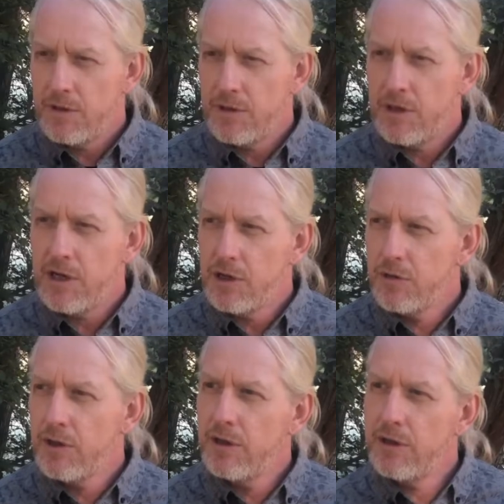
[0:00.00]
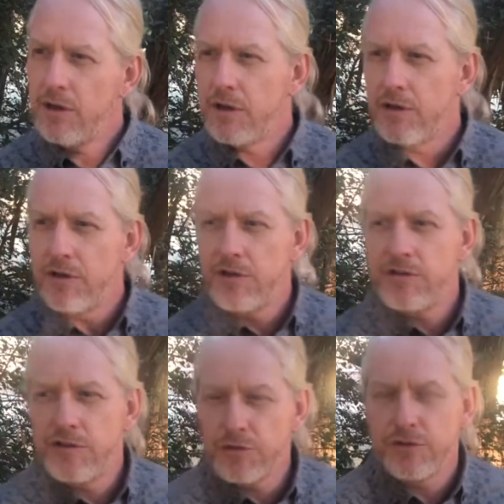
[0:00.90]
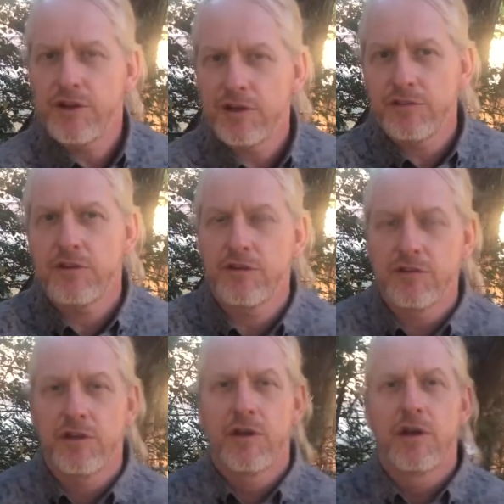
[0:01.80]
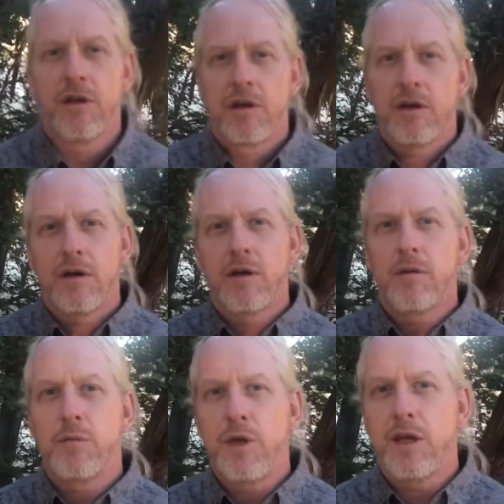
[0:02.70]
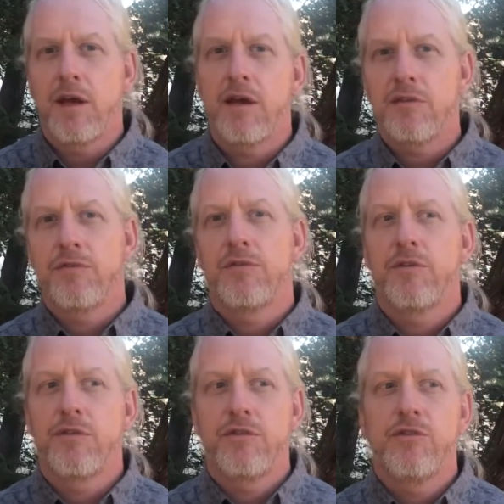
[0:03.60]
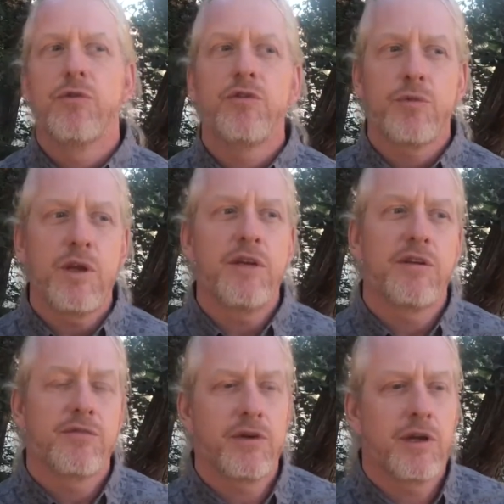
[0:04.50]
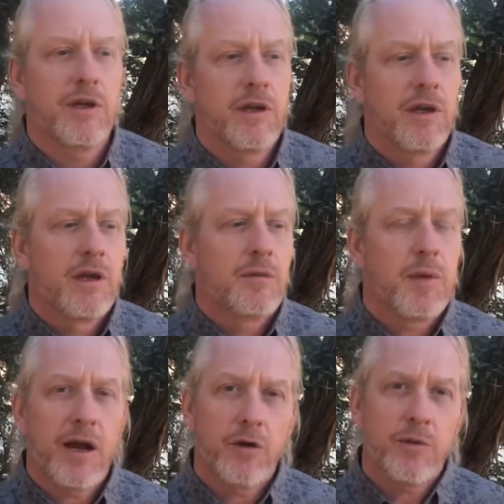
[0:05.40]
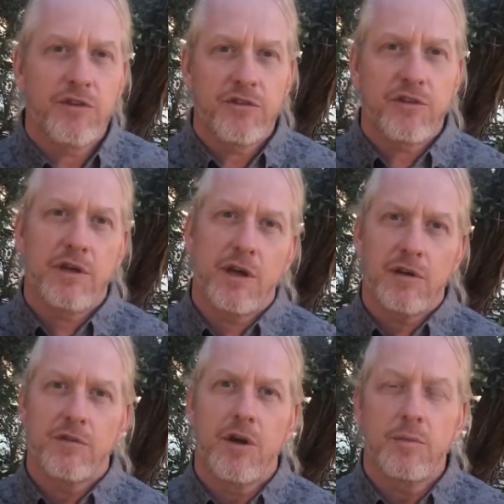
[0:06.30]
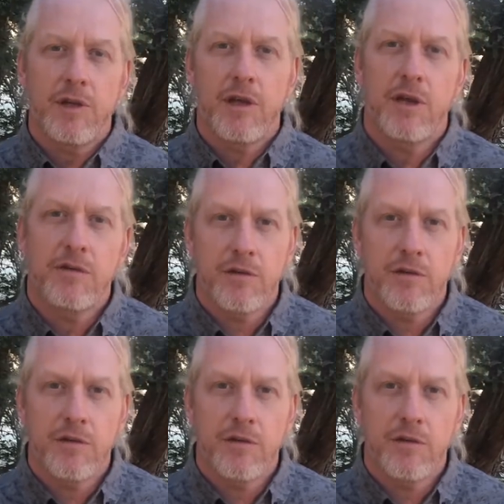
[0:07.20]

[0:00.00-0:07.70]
Here in Central Texas, we have 2 or 3 different bioregions that kind of come together.